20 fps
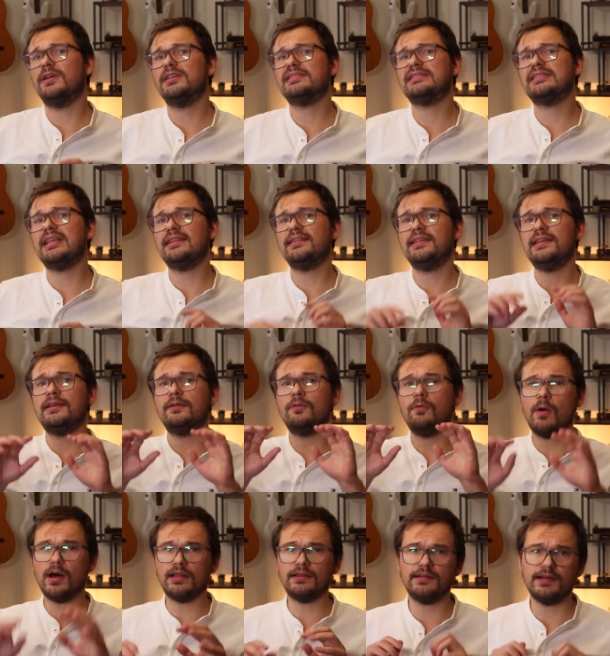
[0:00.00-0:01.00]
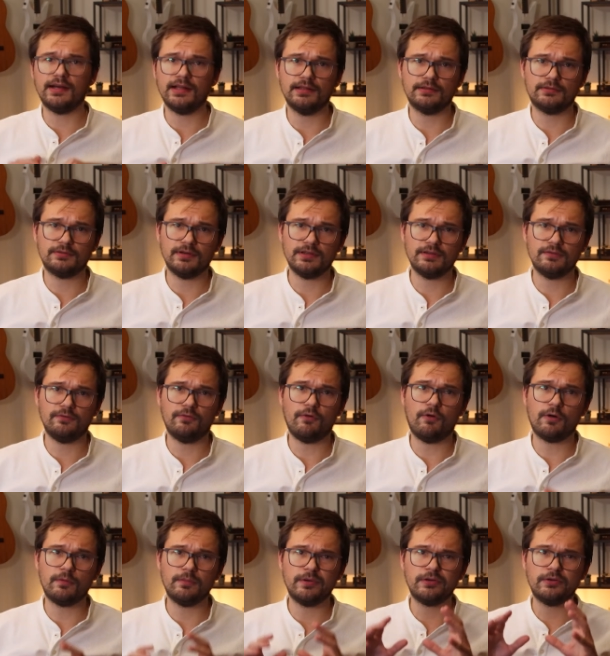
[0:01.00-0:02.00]
is that the
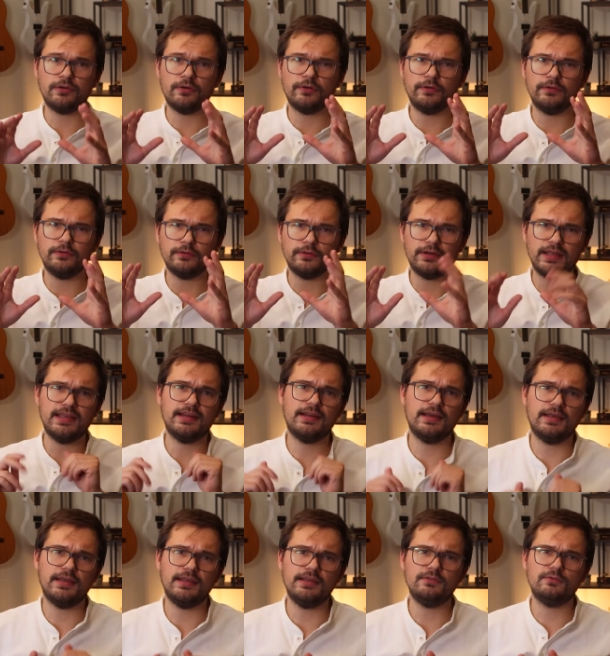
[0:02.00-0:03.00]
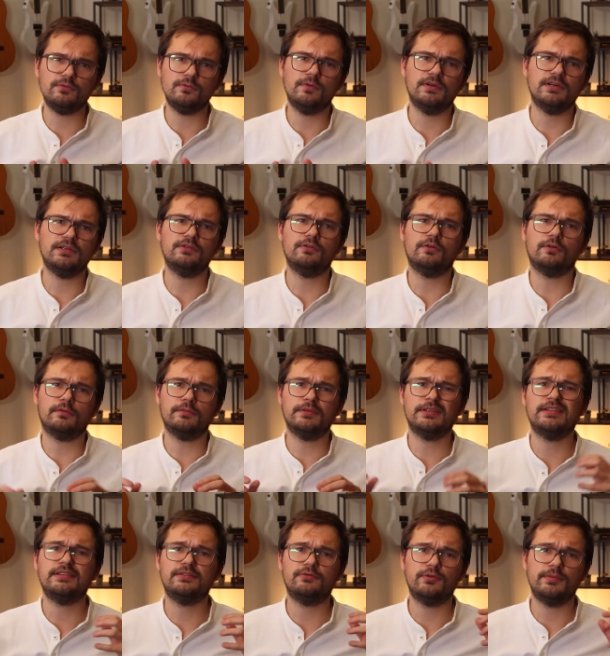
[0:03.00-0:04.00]
QuantileTransformer turns your data into a normal
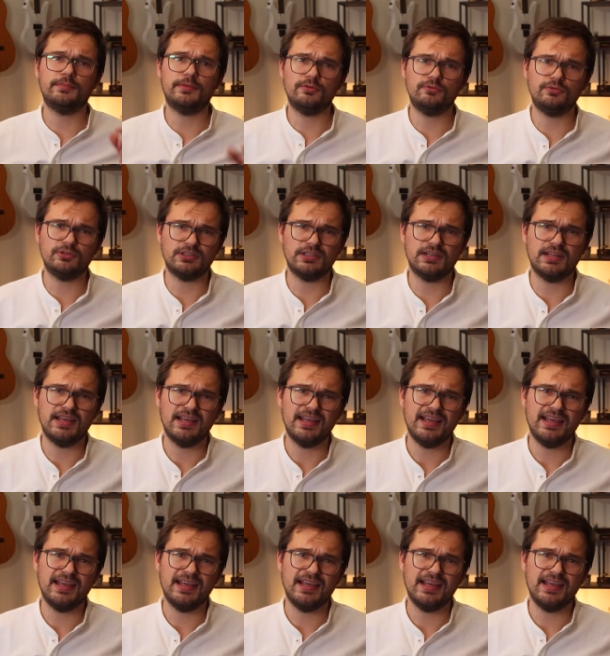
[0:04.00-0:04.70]
distribution,